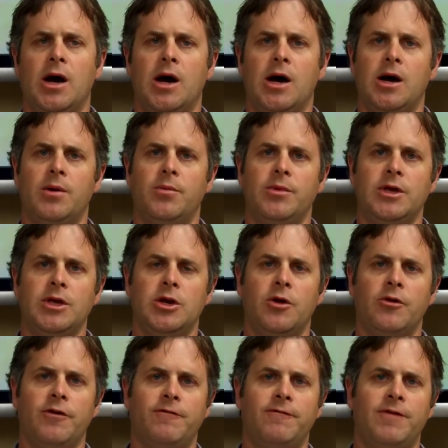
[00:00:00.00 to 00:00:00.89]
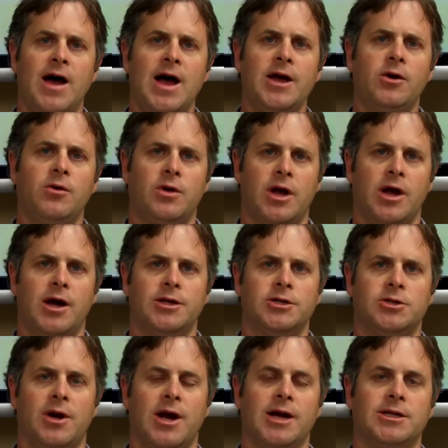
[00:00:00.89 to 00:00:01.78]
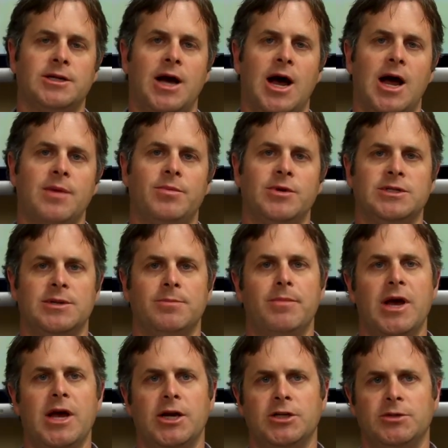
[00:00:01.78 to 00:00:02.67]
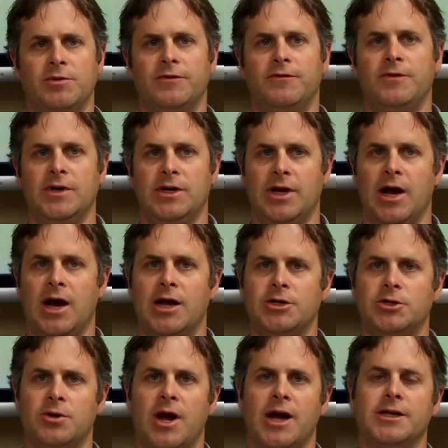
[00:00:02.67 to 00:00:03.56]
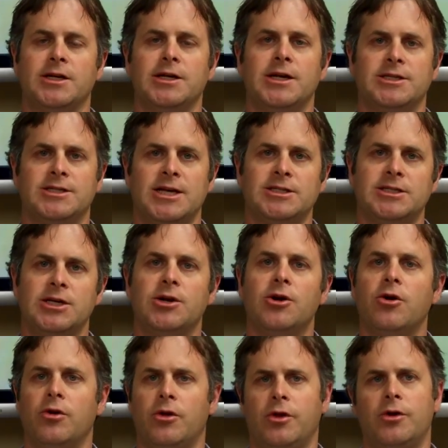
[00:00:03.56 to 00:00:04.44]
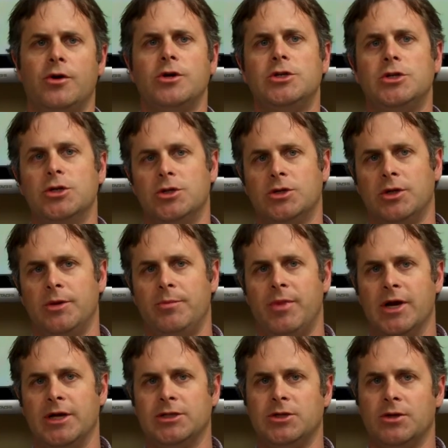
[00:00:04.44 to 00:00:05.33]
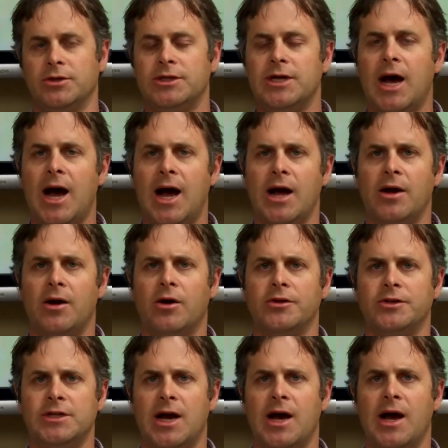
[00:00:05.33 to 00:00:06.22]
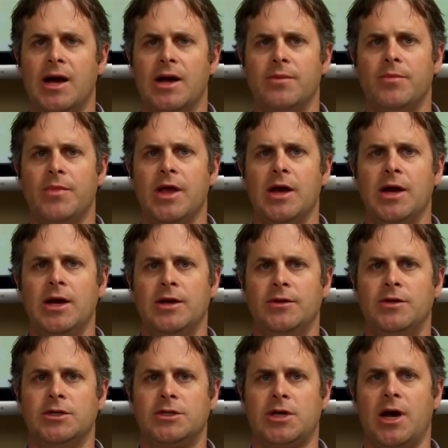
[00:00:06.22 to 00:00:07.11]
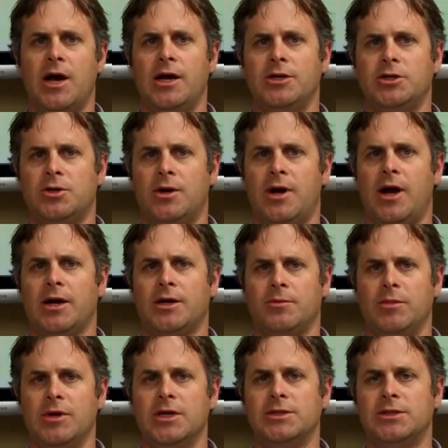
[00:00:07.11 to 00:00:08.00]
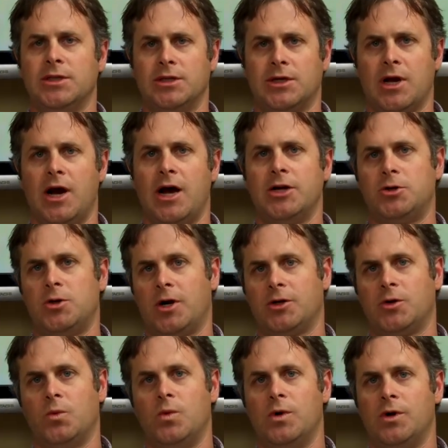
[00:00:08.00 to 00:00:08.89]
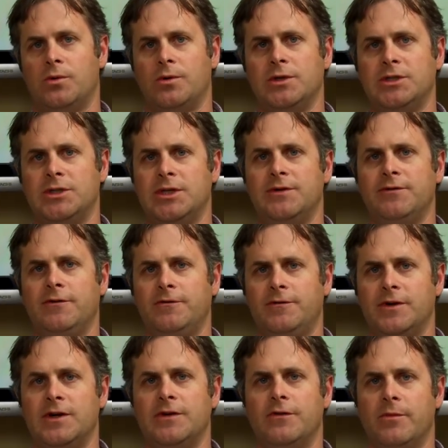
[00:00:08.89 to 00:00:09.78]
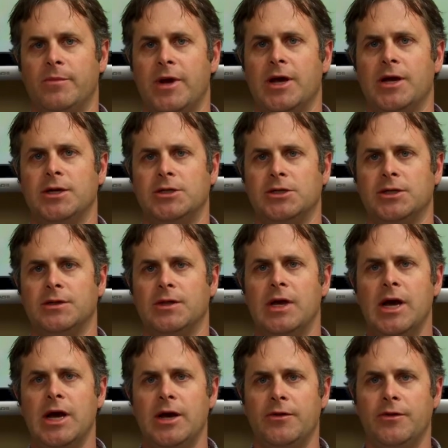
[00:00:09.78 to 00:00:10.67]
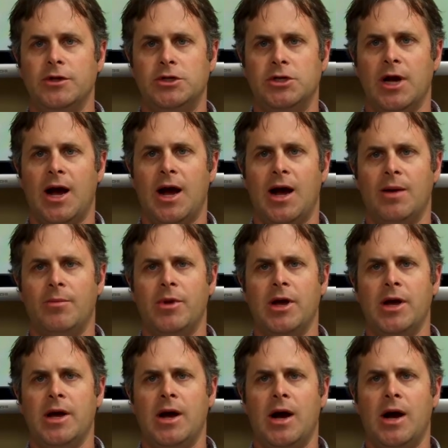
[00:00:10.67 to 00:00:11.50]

The final contract type is a management fee contract, and as I said earlier, it's usually based on time. This contract means that the contractor will receive a fee for managing the job.